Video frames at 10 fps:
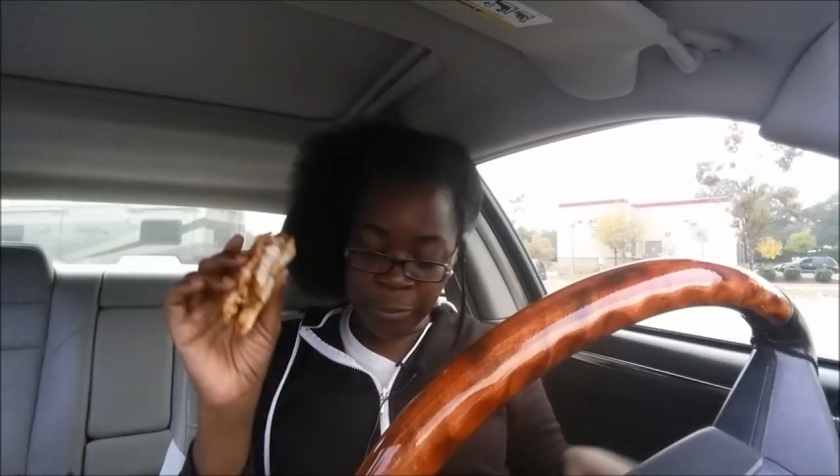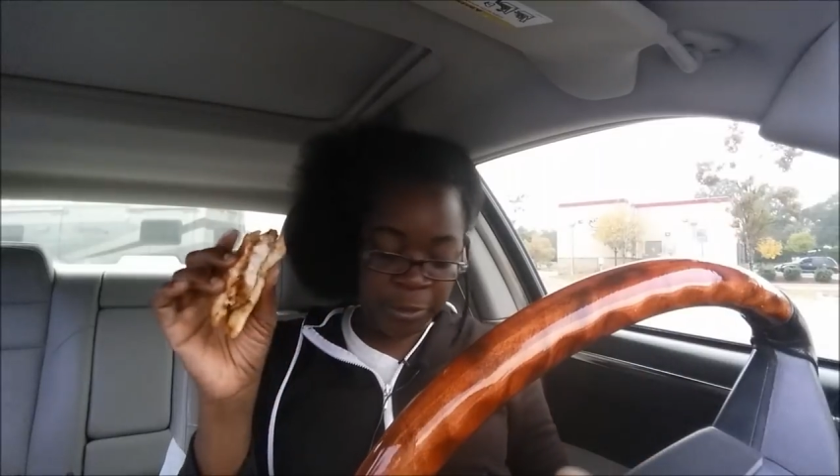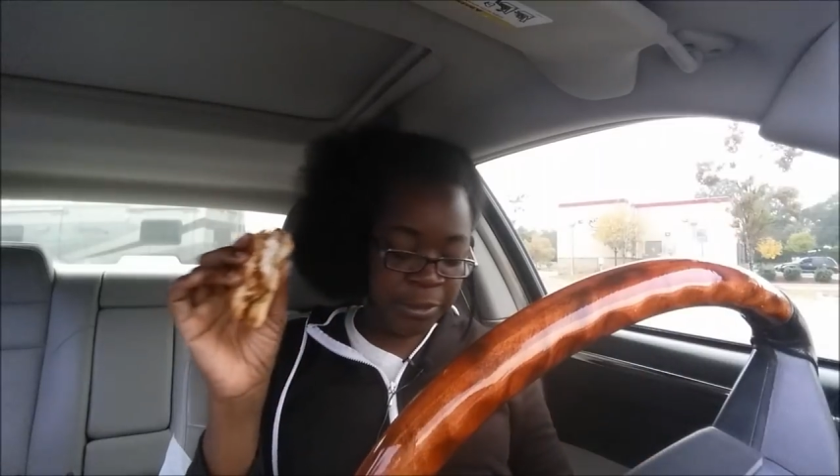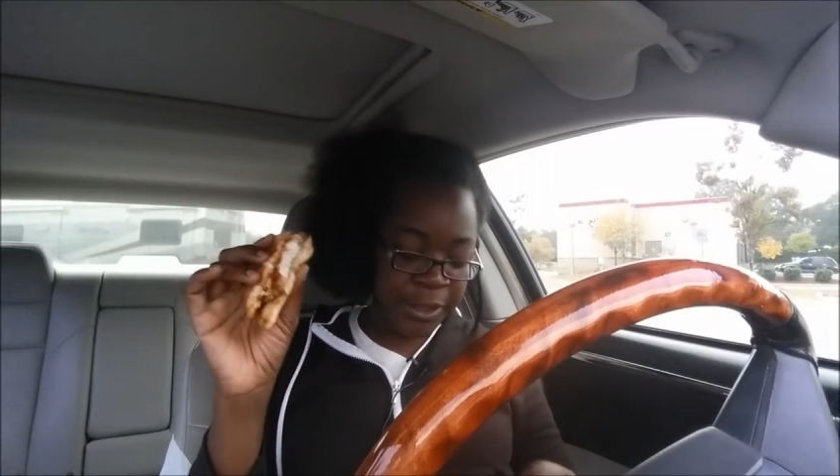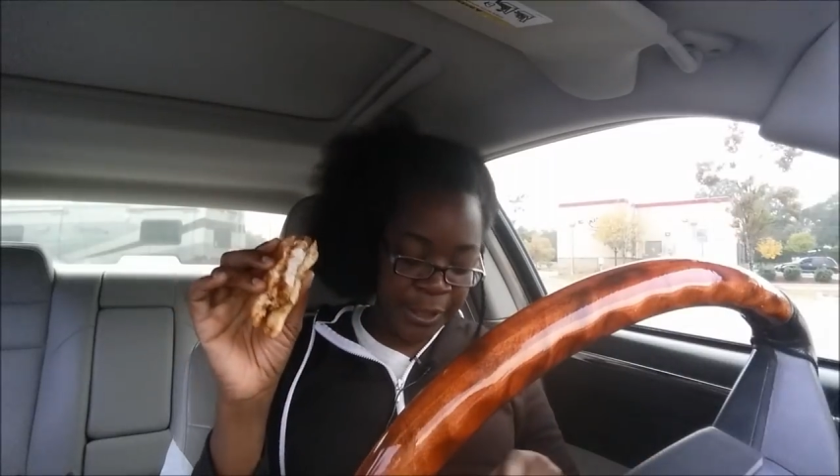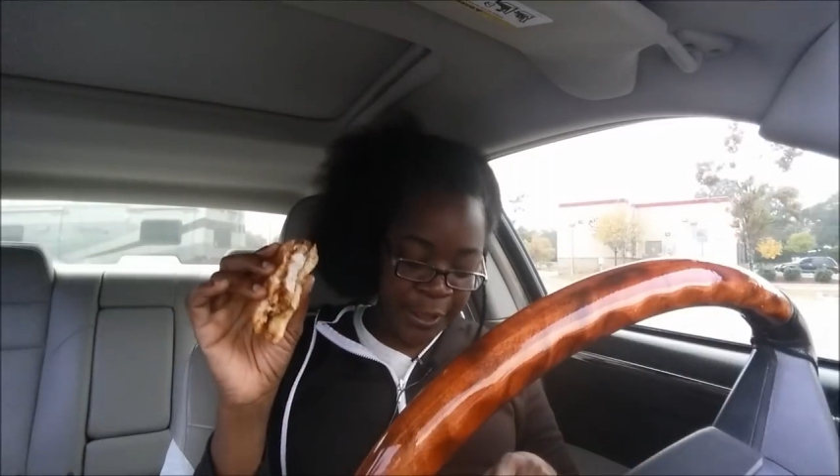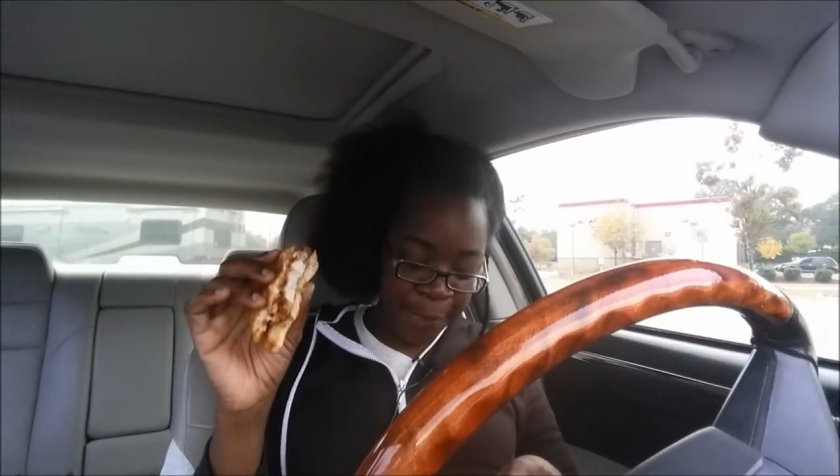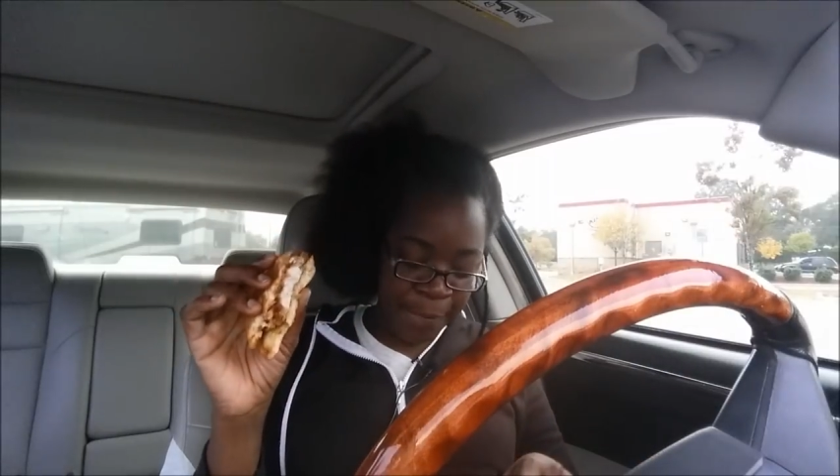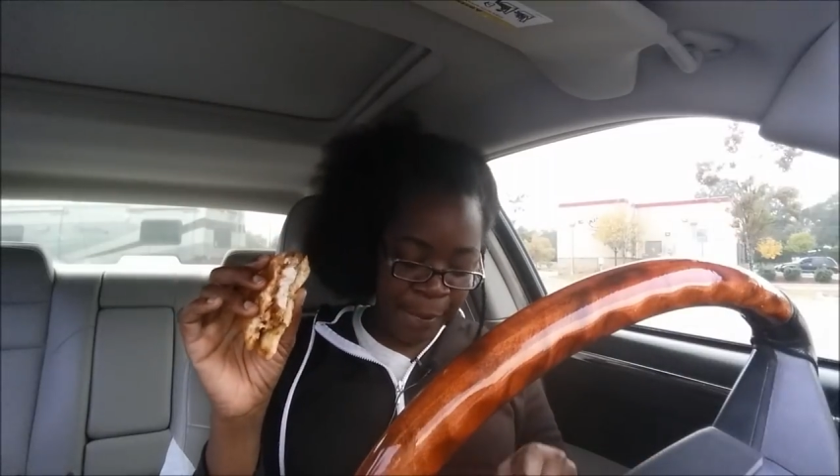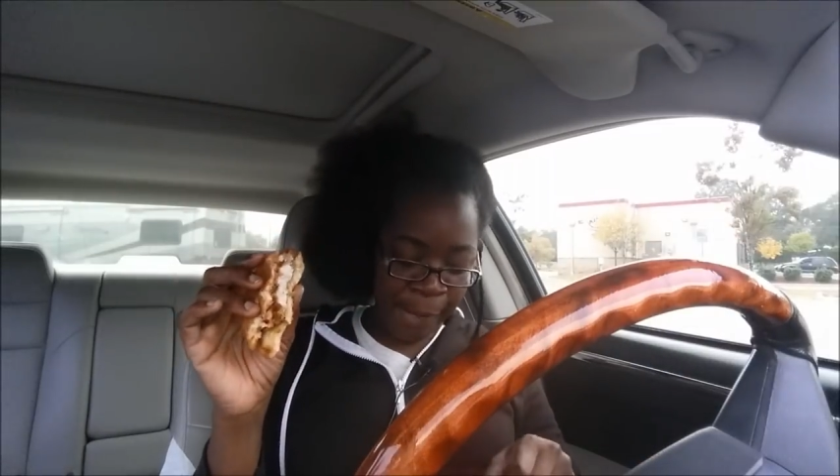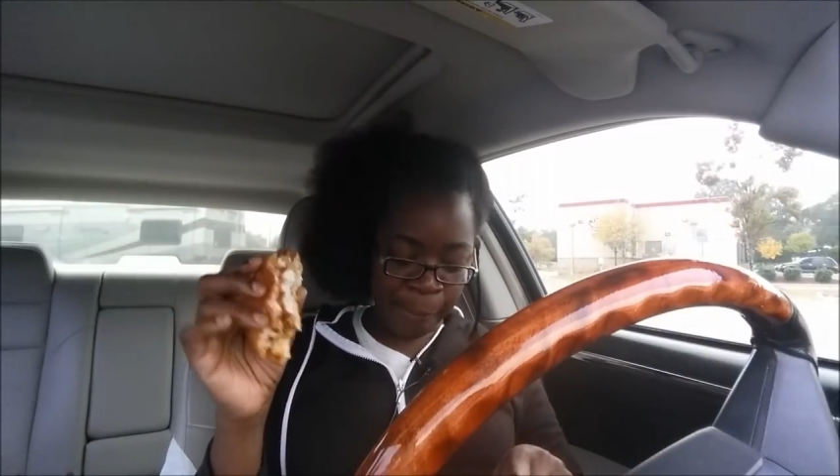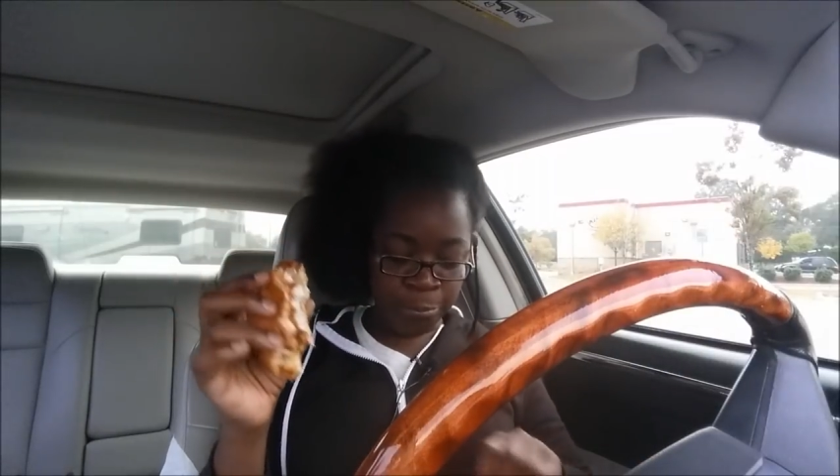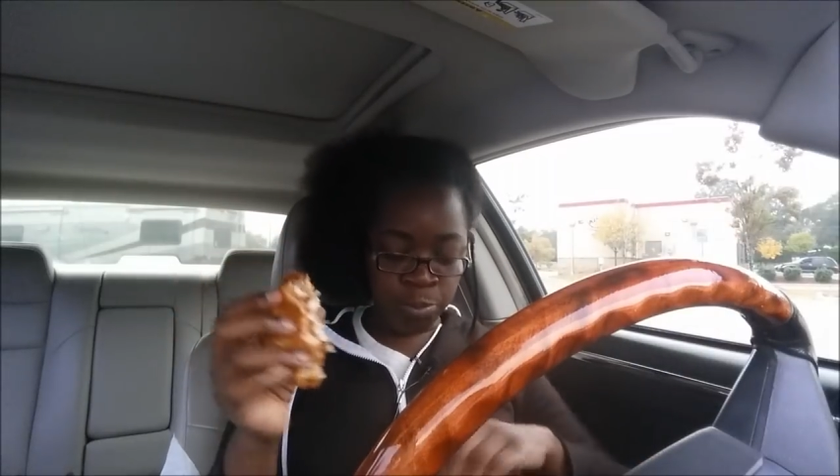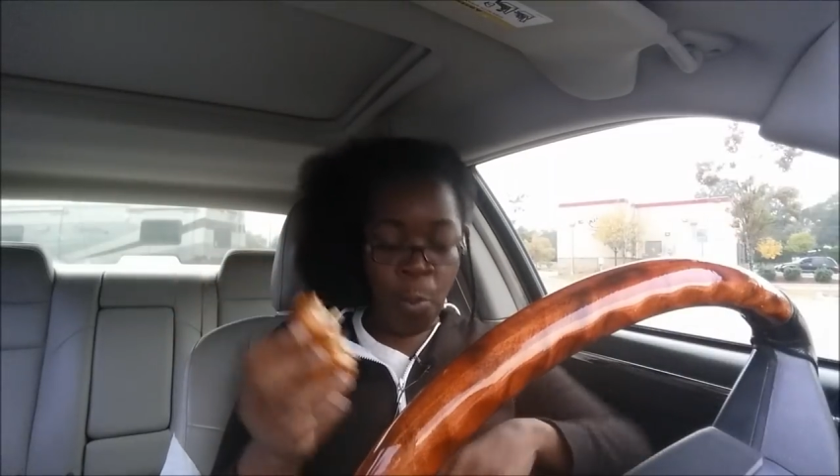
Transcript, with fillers: Some good eating, y'all.